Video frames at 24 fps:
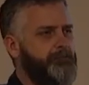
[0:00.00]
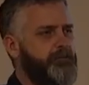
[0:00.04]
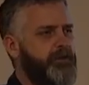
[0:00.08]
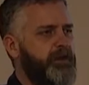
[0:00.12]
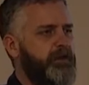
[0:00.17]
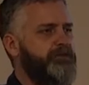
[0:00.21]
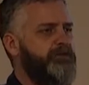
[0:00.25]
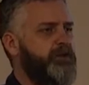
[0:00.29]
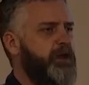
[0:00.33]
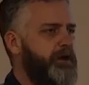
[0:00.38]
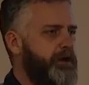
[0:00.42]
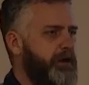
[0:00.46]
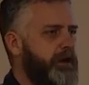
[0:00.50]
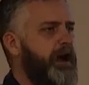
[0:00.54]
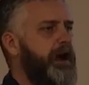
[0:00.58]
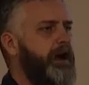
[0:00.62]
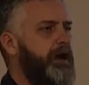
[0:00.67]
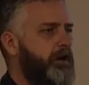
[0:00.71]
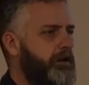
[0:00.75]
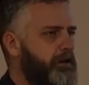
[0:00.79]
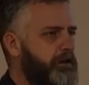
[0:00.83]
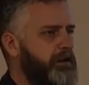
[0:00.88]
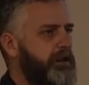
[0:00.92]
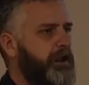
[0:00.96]
it's not an
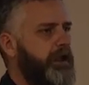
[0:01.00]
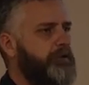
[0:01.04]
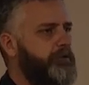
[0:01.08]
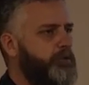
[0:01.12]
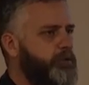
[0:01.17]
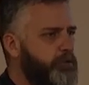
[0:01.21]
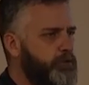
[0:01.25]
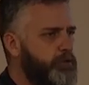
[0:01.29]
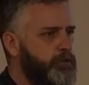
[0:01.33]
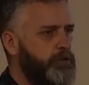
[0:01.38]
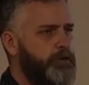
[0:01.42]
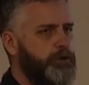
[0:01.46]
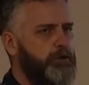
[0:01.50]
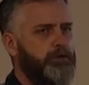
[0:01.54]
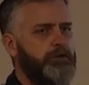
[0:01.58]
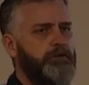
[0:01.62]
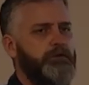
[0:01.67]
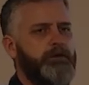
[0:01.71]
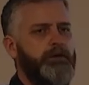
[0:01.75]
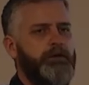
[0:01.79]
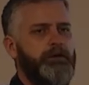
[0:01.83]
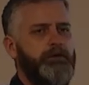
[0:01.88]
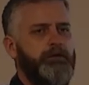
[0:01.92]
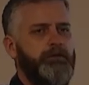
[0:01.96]
ironclad rule.
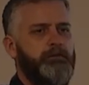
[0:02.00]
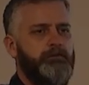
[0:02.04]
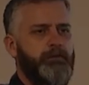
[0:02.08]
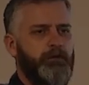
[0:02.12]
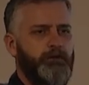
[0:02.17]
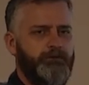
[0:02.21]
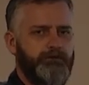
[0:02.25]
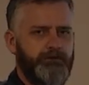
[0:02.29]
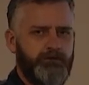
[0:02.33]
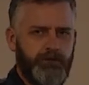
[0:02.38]
Most